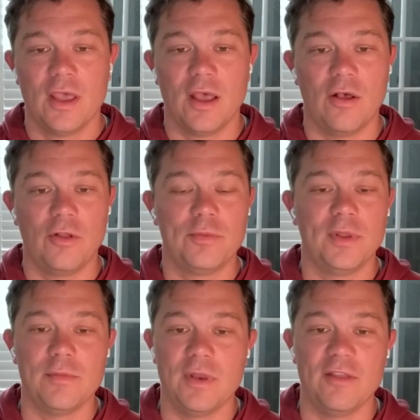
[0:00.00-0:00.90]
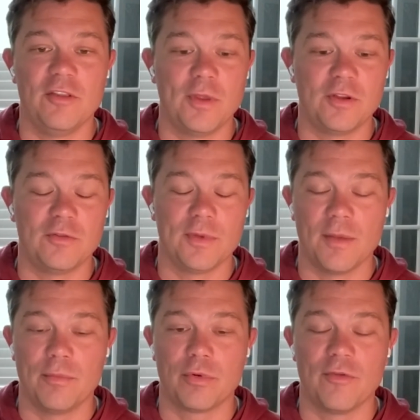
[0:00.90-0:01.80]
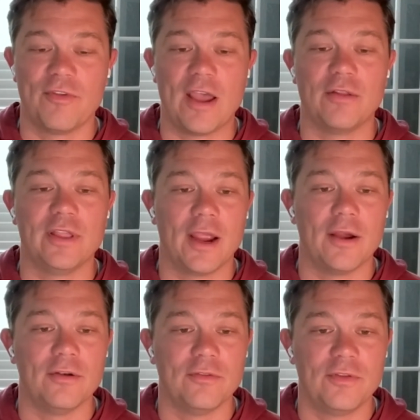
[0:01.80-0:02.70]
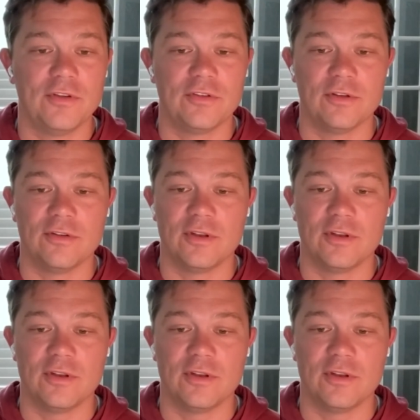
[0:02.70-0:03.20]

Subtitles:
ultimately many of these patients become profoundly iron deficient.